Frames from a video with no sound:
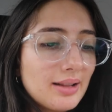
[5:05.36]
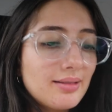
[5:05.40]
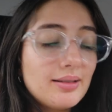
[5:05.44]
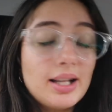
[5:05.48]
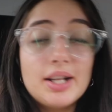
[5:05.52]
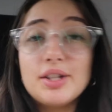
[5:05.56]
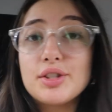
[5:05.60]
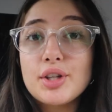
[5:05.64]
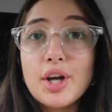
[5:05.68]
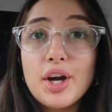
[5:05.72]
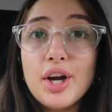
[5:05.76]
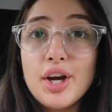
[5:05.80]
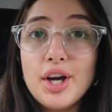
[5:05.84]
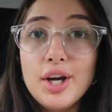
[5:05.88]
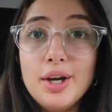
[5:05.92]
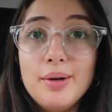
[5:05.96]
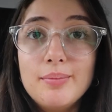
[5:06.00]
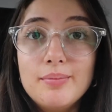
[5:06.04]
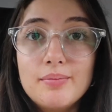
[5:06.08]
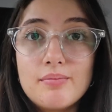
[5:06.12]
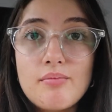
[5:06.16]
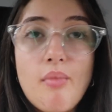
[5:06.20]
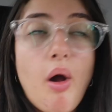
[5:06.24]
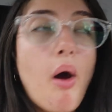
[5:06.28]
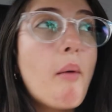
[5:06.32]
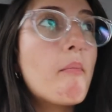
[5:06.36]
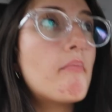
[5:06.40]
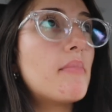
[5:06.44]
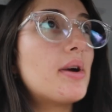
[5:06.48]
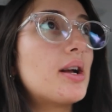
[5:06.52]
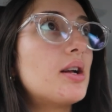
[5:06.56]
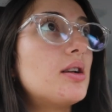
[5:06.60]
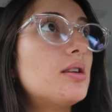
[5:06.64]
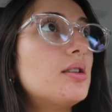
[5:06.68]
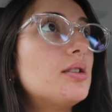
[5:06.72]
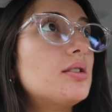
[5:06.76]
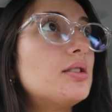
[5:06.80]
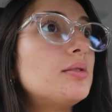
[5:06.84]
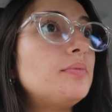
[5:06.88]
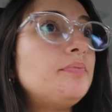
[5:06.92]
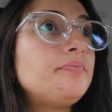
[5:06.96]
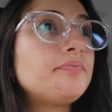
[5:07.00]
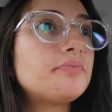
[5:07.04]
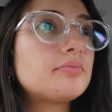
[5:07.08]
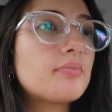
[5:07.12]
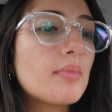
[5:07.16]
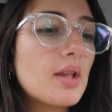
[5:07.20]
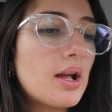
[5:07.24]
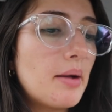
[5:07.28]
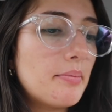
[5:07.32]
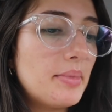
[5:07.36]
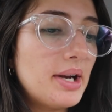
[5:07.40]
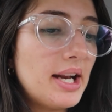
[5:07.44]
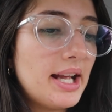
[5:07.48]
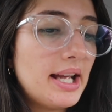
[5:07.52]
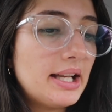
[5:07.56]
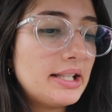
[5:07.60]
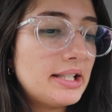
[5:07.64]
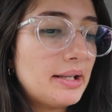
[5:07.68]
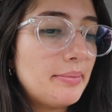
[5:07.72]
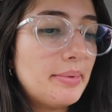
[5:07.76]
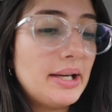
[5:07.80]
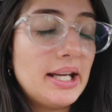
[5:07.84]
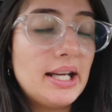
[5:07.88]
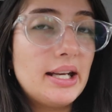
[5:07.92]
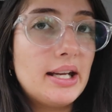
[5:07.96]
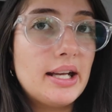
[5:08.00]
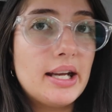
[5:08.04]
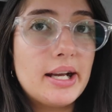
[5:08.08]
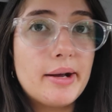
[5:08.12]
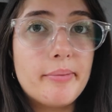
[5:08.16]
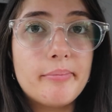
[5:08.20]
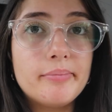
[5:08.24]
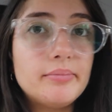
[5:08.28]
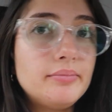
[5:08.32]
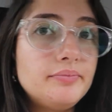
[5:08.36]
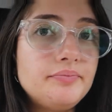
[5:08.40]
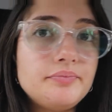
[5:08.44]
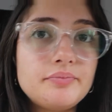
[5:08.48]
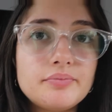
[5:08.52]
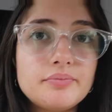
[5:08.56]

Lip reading: let's go home because I'm gonna end up eating